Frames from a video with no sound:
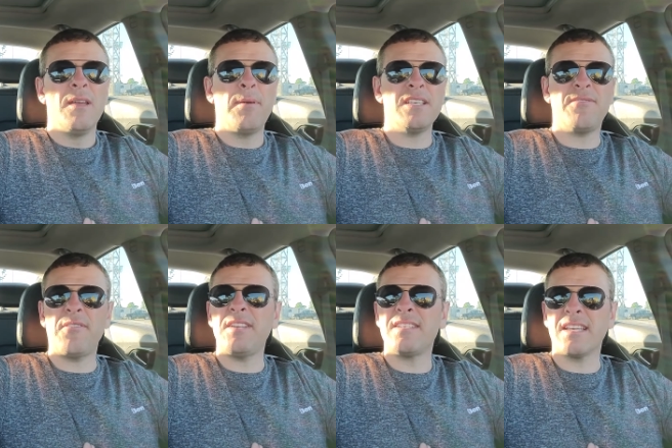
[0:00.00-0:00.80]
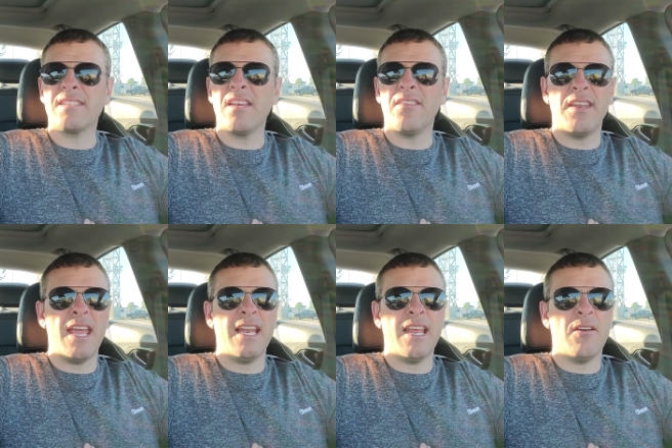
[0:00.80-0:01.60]
Pace 56 the other
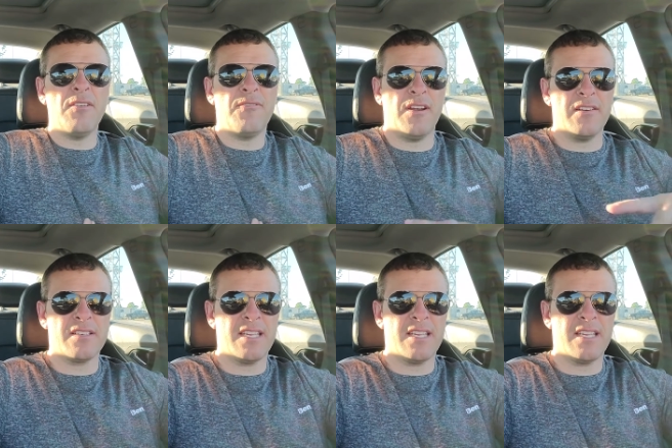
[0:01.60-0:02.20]
day. Now, in fairness